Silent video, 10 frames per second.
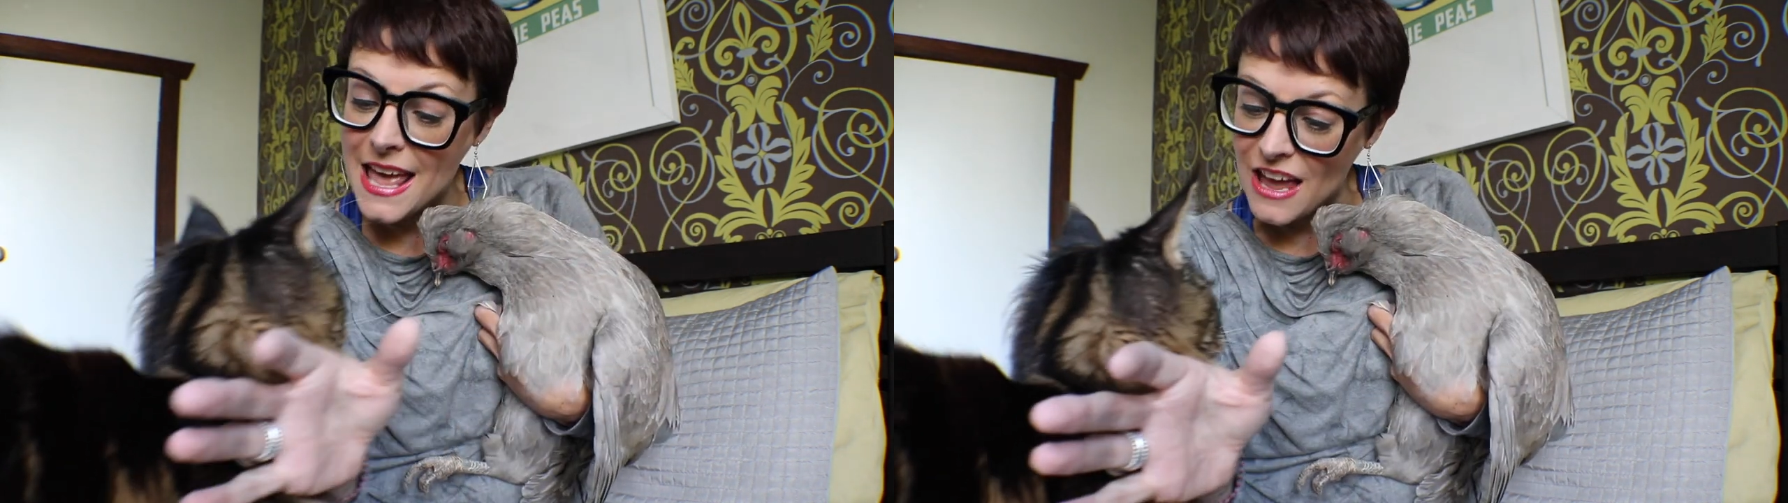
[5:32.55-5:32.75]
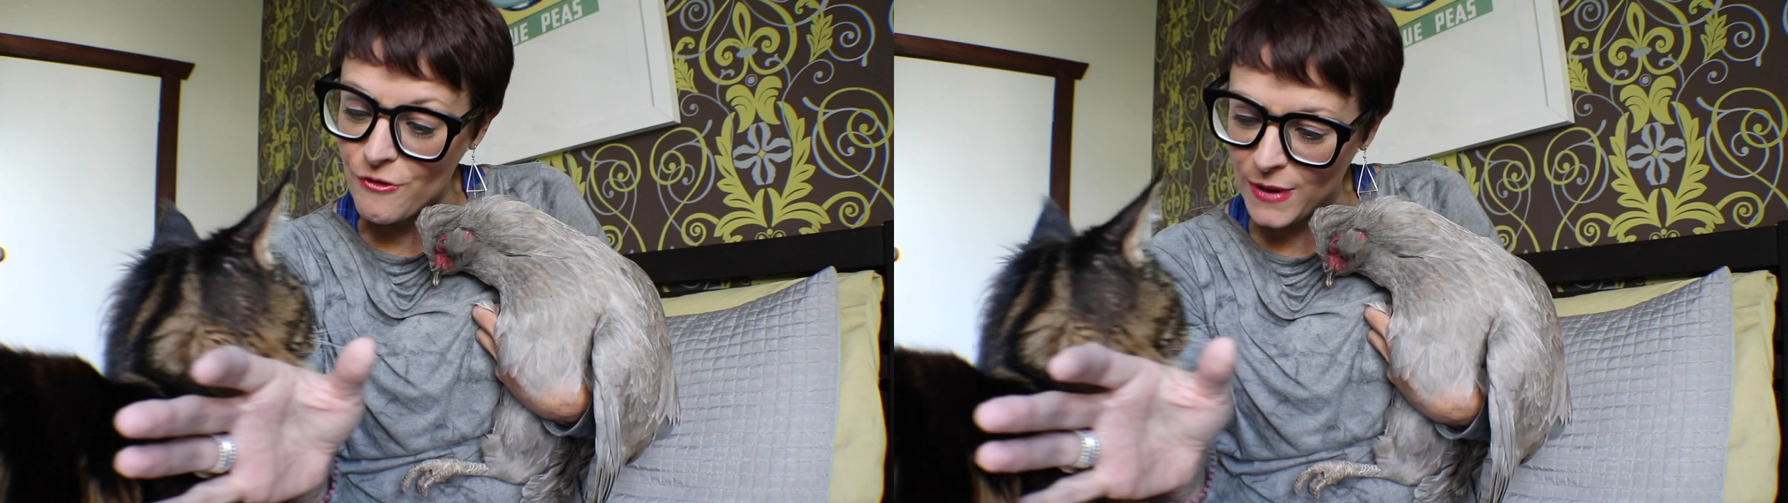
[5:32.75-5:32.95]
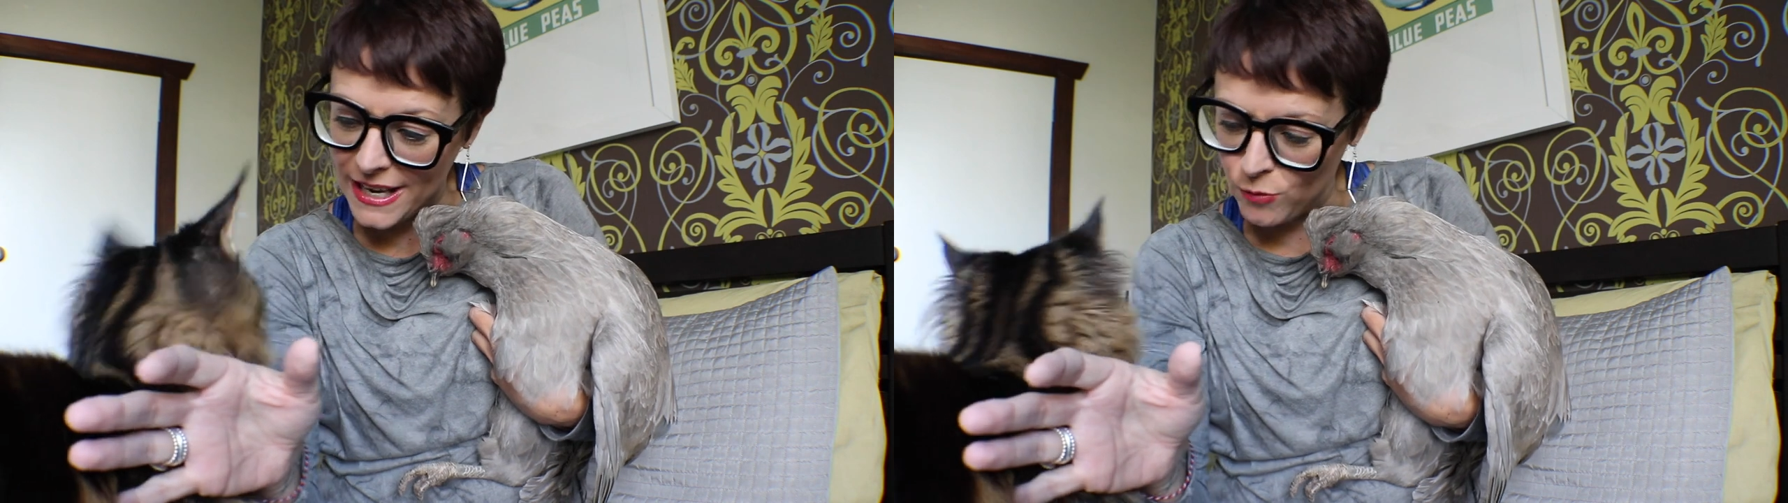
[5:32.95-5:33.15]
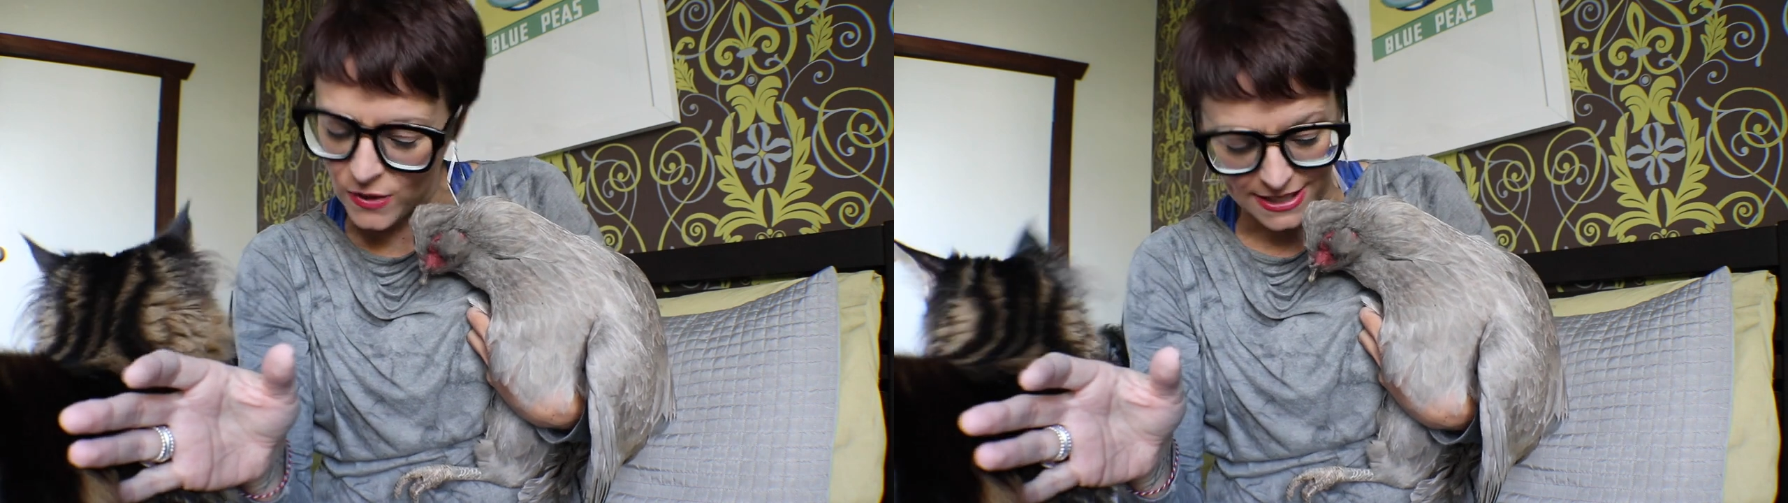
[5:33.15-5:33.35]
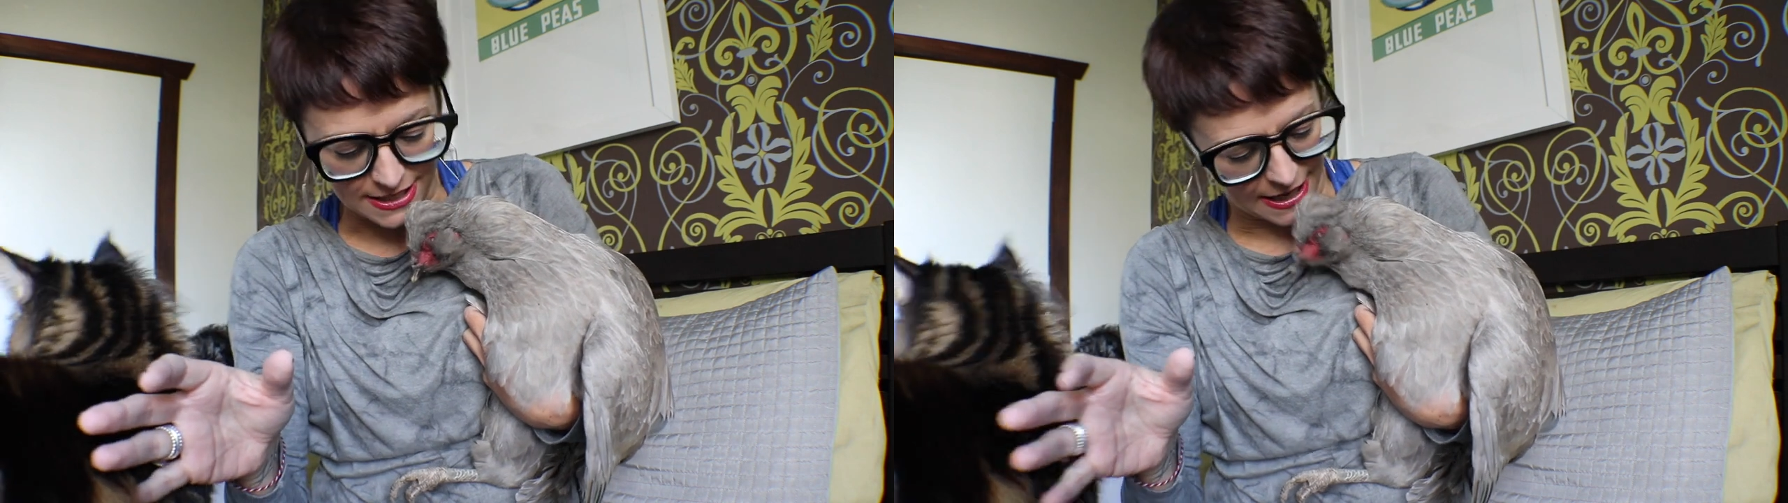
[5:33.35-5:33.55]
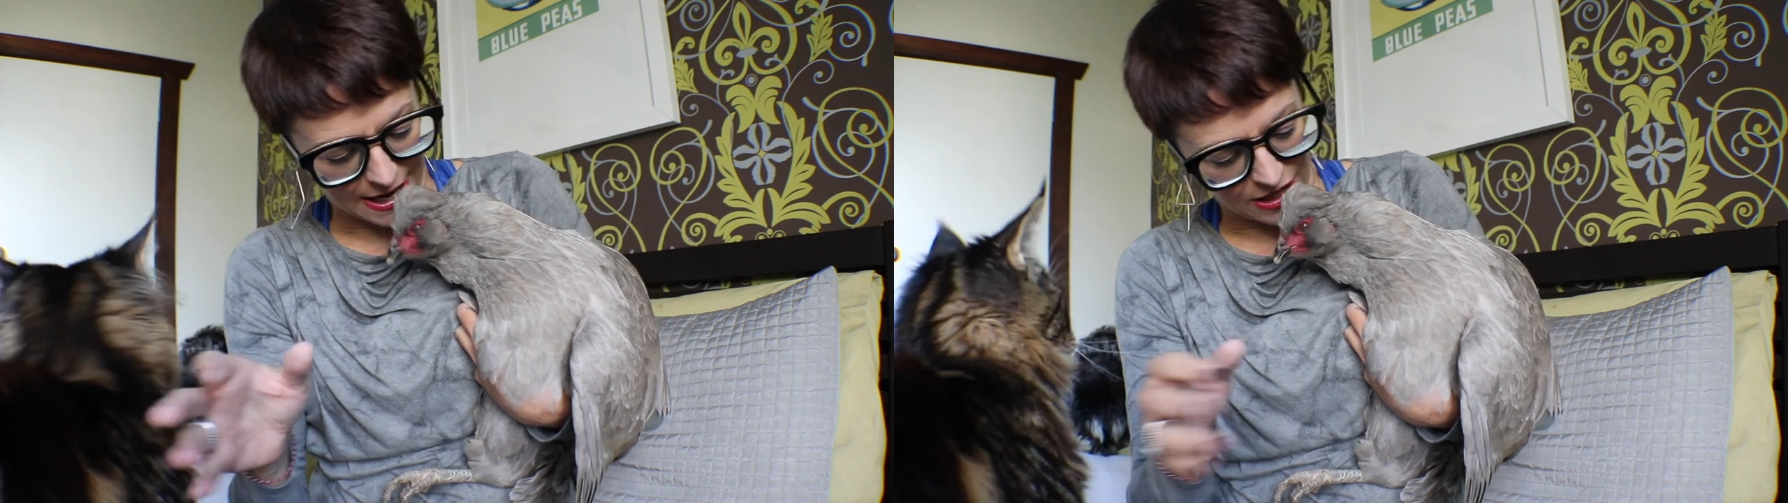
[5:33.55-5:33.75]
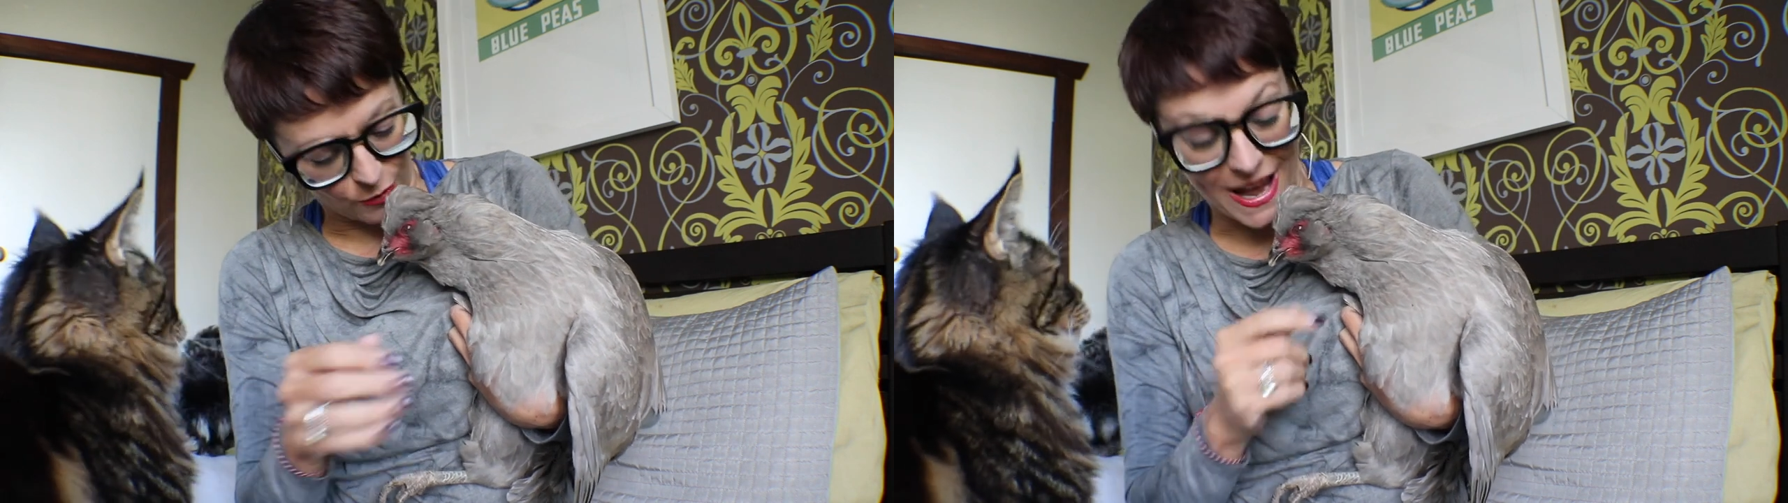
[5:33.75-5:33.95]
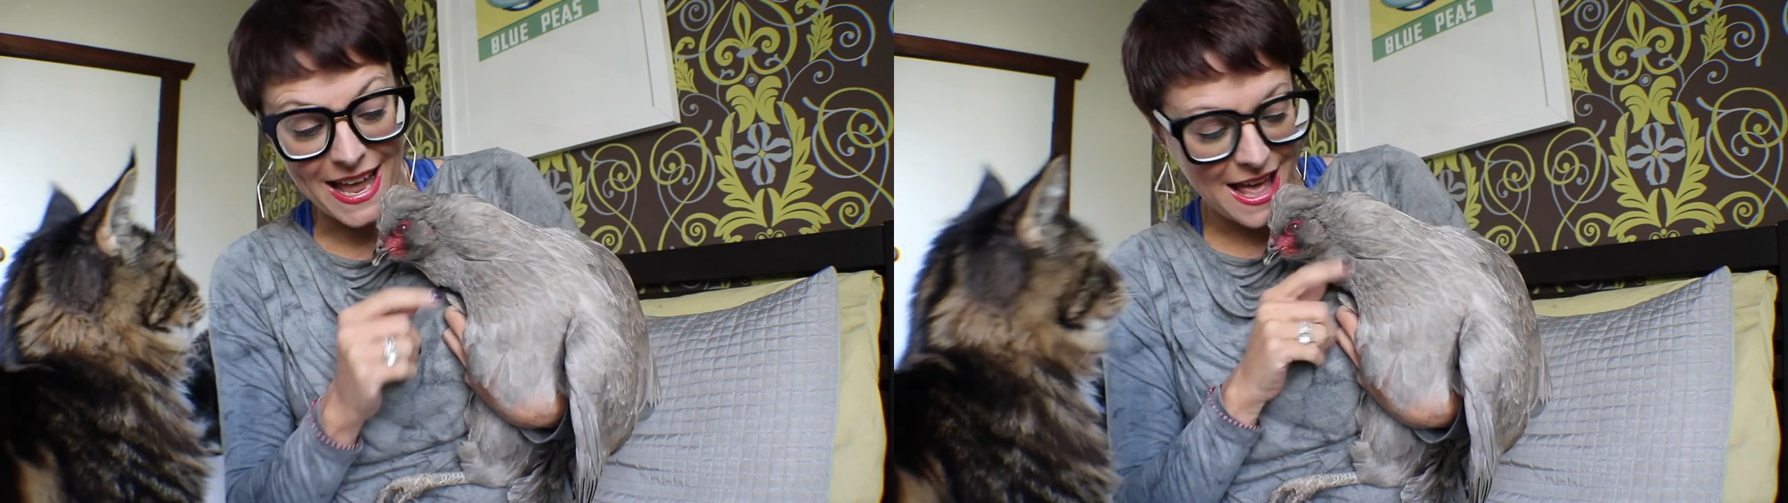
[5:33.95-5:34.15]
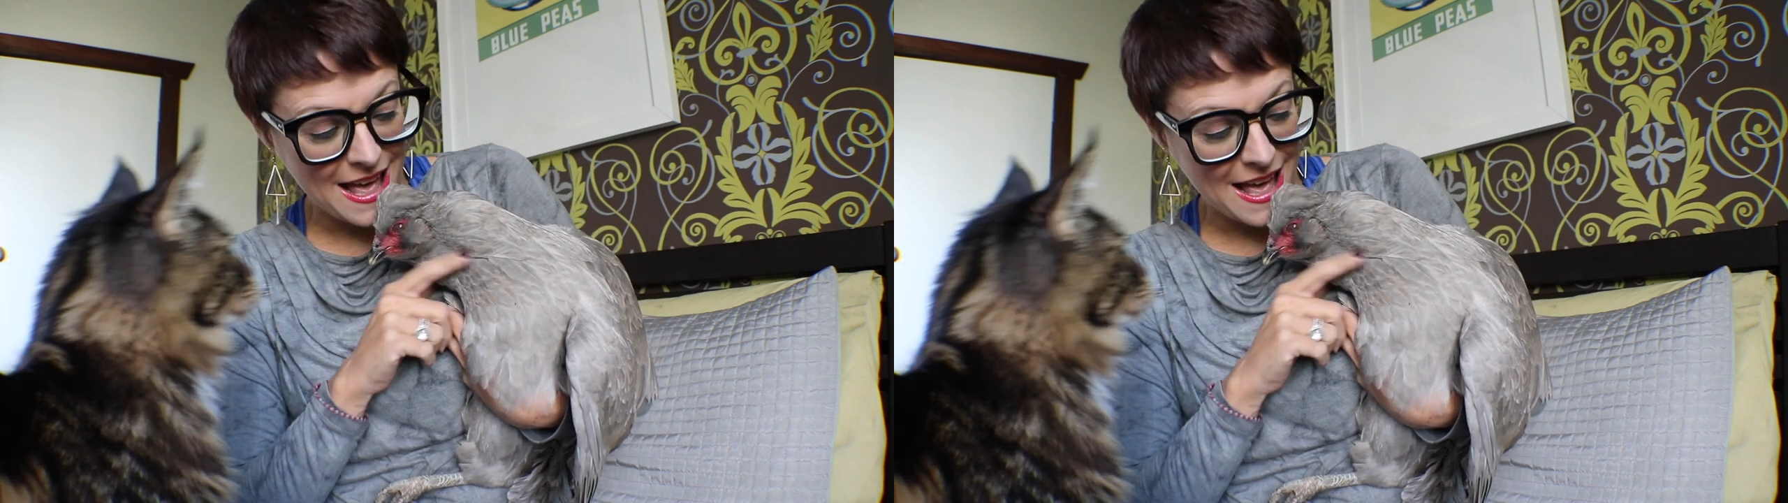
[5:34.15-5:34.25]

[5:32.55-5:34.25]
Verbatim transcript: if we let Winston out of the way.